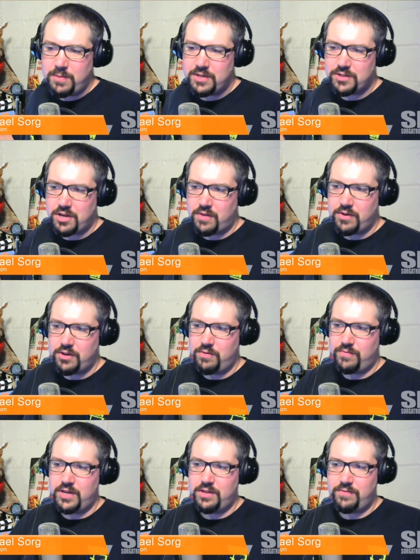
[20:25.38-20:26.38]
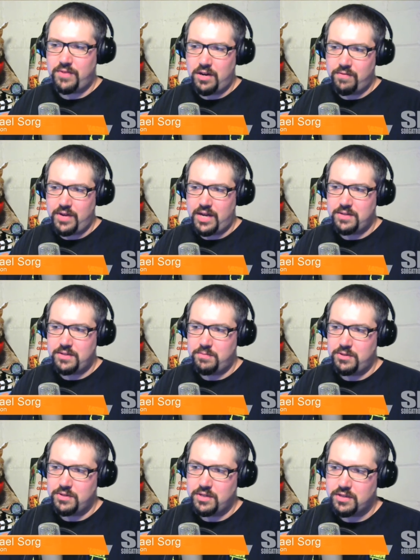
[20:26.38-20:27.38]
maybe discovering you via the Final Fantasy
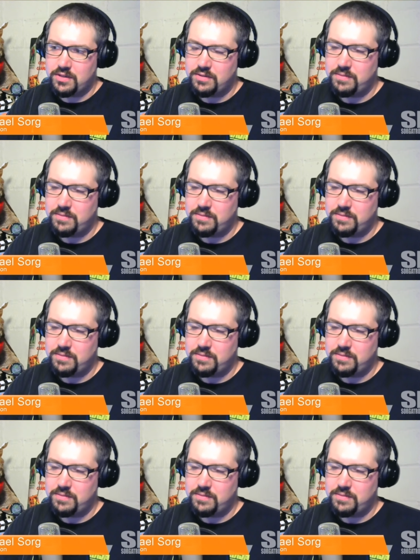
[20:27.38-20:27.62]
music?